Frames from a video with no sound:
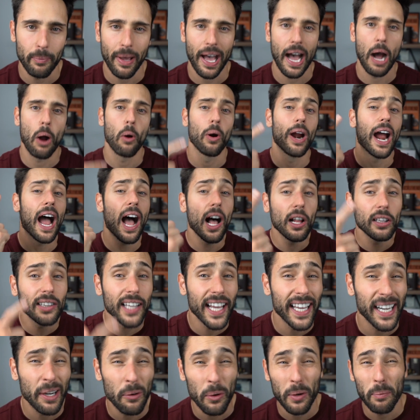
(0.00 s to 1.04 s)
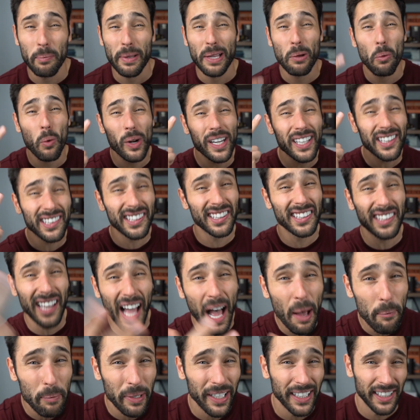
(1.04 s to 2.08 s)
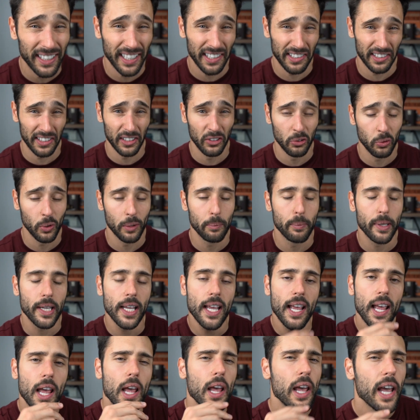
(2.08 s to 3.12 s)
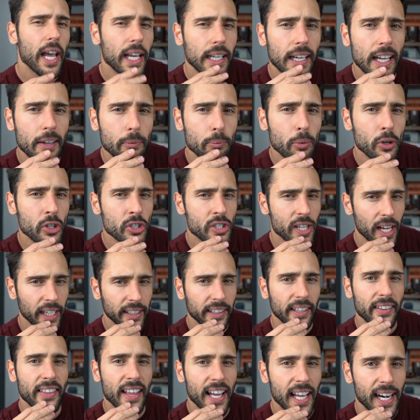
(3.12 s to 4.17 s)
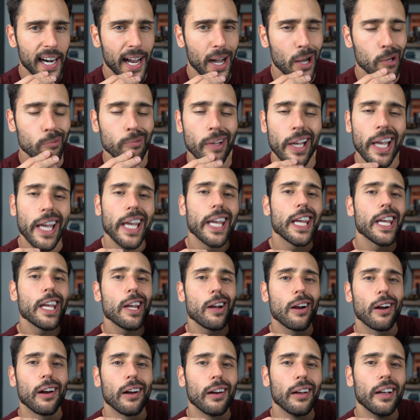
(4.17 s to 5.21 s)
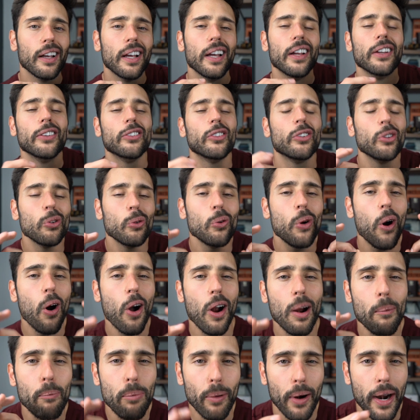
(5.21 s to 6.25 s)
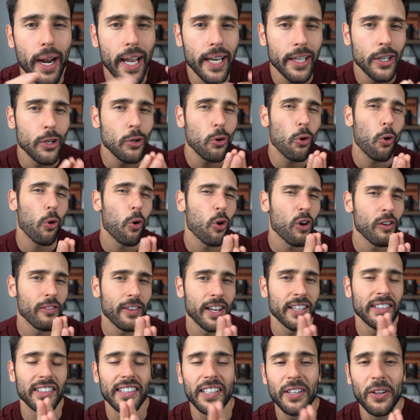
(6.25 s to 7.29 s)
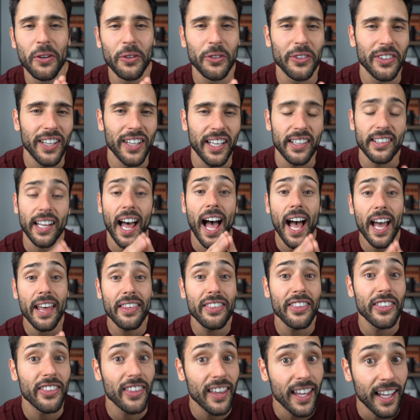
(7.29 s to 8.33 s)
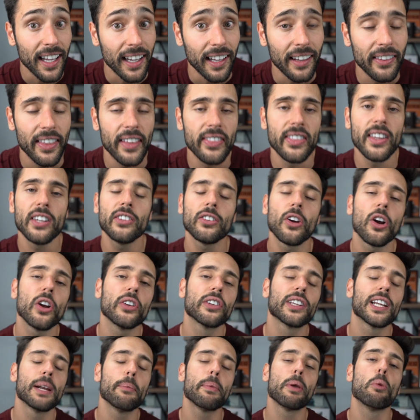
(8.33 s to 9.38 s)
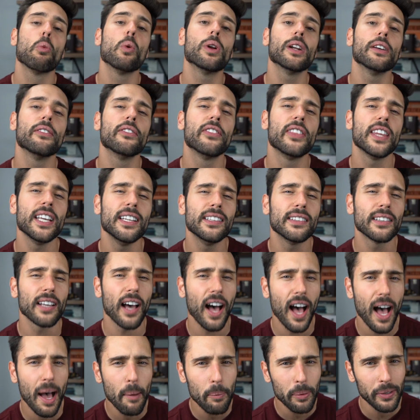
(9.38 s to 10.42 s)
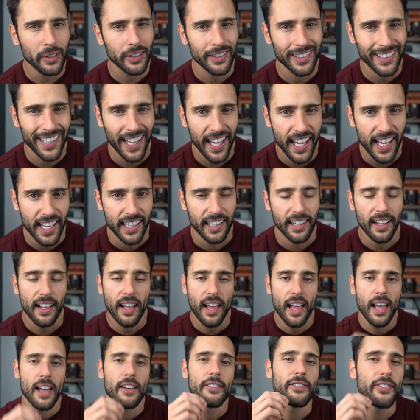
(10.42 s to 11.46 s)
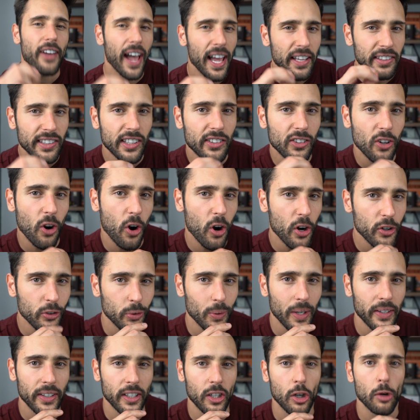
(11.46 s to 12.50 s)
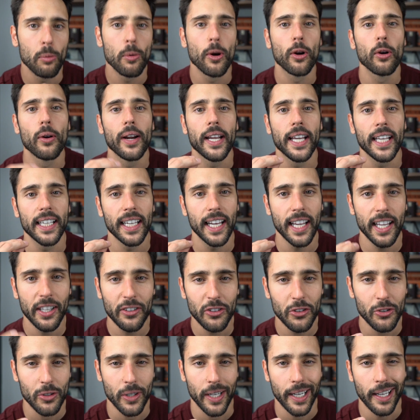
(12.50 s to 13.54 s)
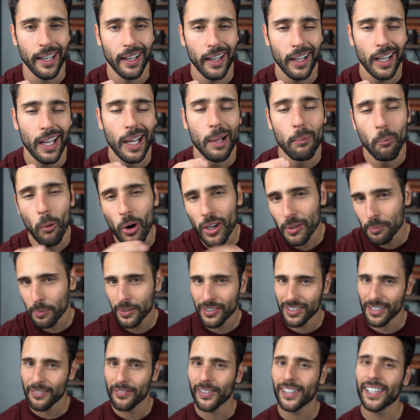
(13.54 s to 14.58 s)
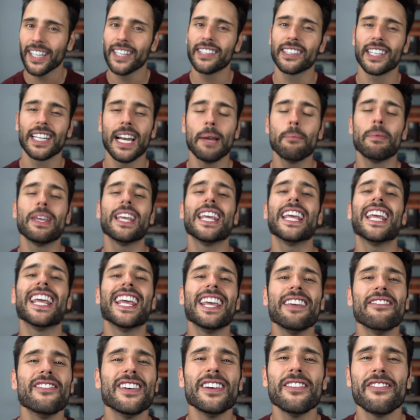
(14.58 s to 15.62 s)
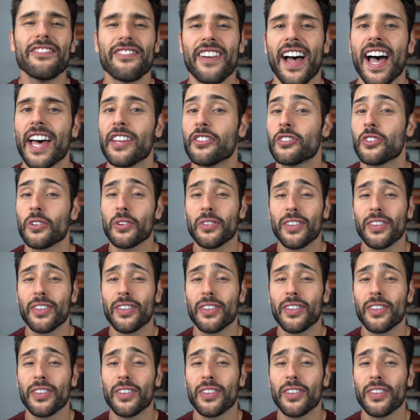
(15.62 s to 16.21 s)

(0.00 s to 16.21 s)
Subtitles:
power, how light it would be, what its stopping distance would be, and I've projected that out here to our brand new Corvette Z06. I think that this car is going to be one of the top 10 fastest cars around the Nurburgring in history. More specifically, it's going to be even faster